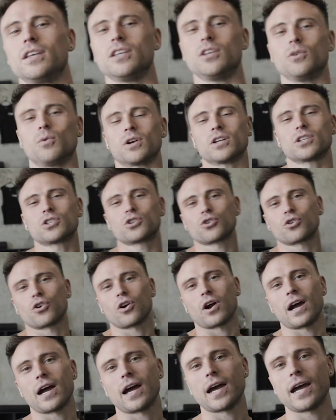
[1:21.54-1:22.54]
you want to
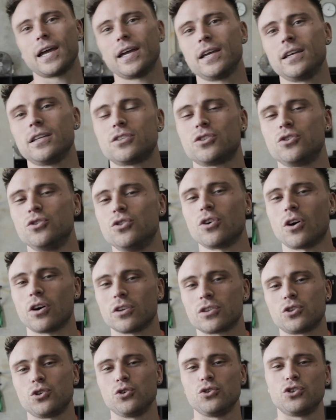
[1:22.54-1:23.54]
try
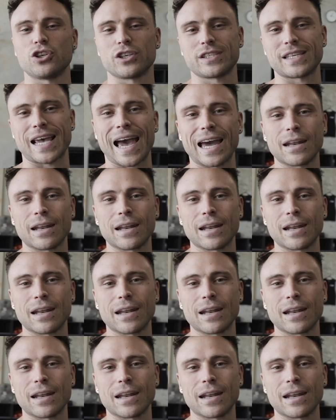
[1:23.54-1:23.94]
not to just